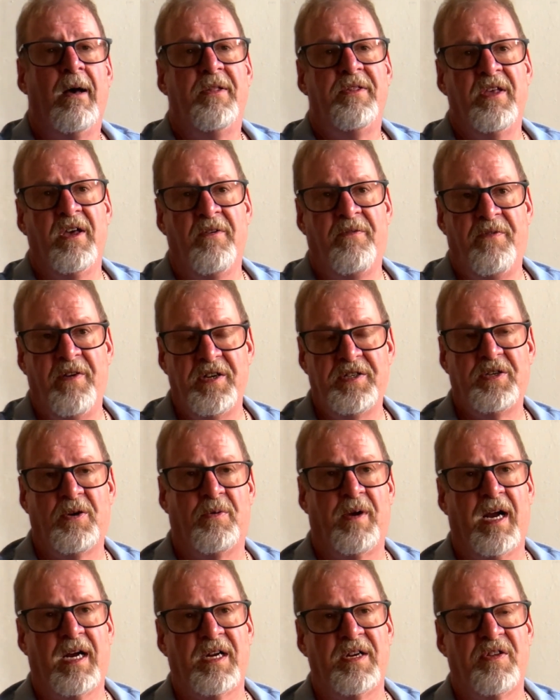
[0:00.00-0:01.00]
The official
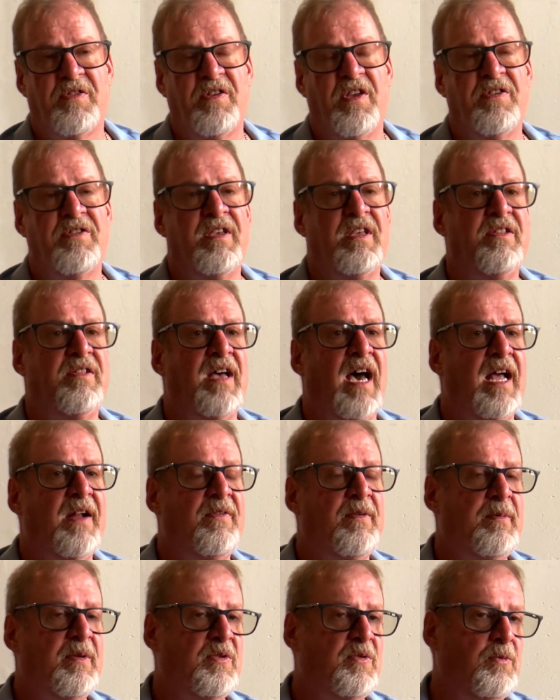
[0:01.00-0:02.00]
record says he died
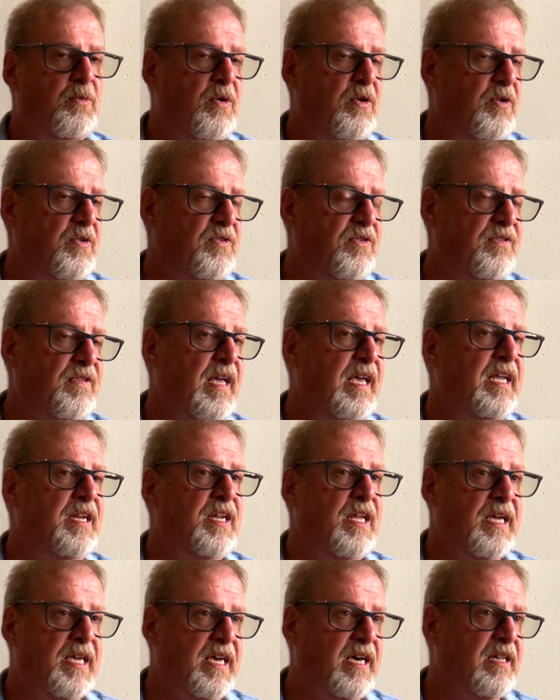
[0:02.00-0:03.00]
from his wounds, that he
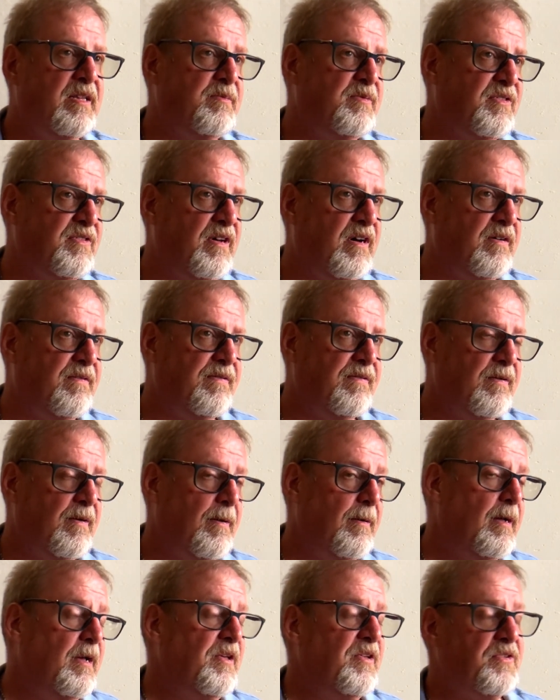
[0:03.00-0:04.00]
didn't kill himself.
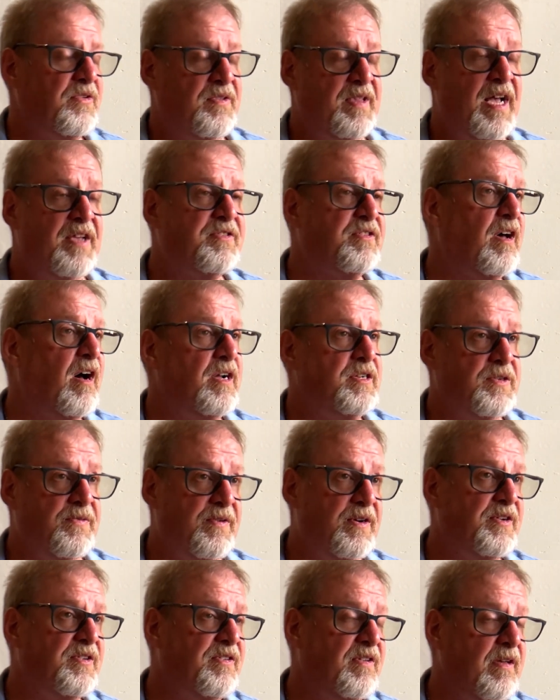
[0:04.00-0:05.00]
So that's
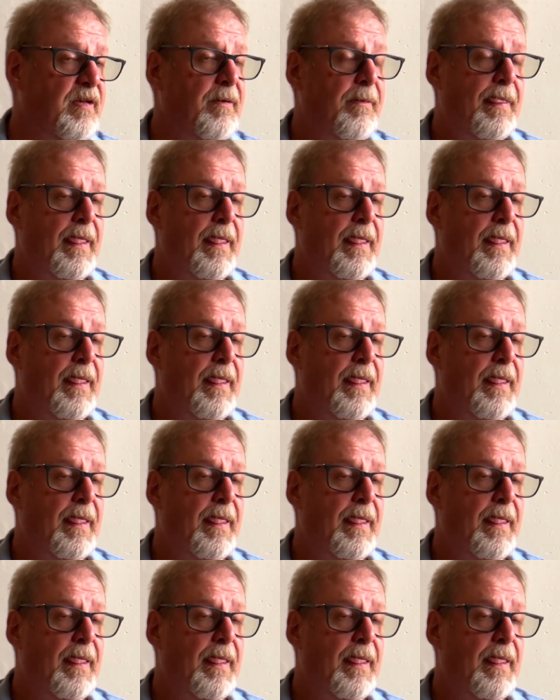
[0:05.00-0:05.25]
controversy.